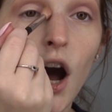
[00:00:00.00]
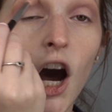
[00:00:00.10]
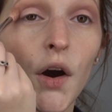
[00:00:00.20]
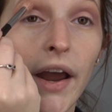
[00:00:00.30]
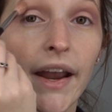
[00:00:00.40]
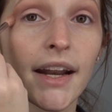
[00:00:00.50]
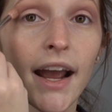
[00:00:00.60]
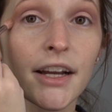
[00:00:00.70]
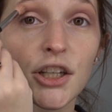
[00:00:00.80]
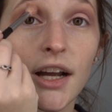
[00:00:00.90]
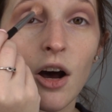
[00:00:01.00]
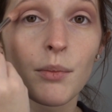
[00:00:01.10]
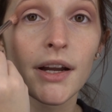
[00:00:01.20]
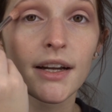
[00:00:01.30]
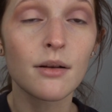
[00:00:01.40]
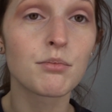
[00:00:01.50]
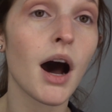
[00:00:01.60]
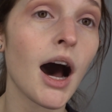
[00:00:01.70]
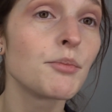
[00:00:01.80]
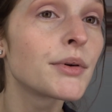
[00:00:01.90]
Okay, it actually helped made it
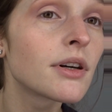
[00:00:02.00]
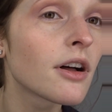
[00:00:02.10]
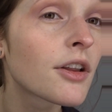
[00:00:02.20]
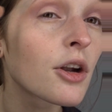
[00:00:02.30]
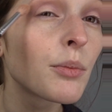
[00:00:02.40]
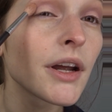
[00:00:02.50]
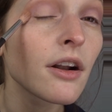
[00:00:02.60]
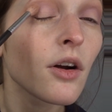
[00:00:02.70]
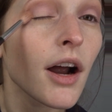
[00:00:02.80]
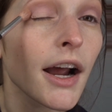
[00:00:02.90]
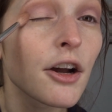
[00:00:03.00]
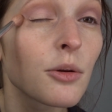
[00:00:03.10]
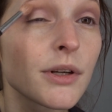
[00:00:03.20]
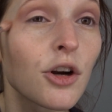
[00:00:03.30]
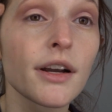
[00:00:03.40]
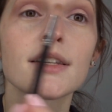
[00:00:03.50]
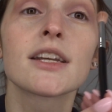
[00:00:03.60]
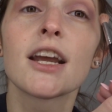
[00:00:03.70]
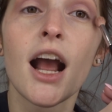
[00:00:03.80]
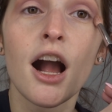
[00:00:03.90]
pop a little bit. I could be
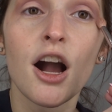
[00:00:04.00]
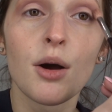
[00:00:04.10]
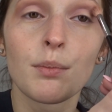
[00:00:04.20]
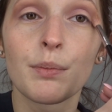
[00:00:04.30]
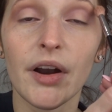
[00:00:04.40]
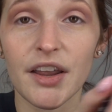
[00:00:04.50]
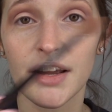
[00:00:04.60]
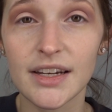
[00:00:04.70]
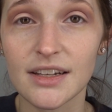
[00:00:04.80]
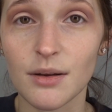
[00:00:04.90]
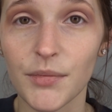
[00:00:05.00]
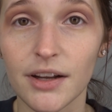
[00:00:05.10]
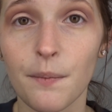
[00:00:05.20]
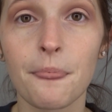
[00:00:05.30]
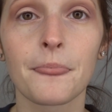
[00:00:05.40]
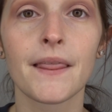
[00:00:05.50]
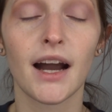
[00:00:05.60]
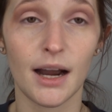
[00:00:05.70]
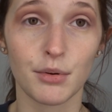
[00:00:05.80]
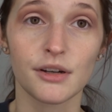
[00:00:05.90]
crazy, but I think it did something.
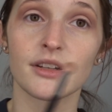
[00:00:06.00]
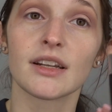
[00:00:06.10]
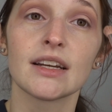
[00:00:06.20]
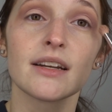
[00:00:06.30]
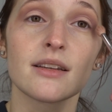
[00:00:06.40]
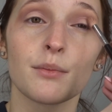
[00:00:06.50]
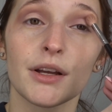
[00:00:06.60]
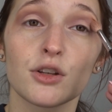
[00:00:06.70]
I personally think it did something.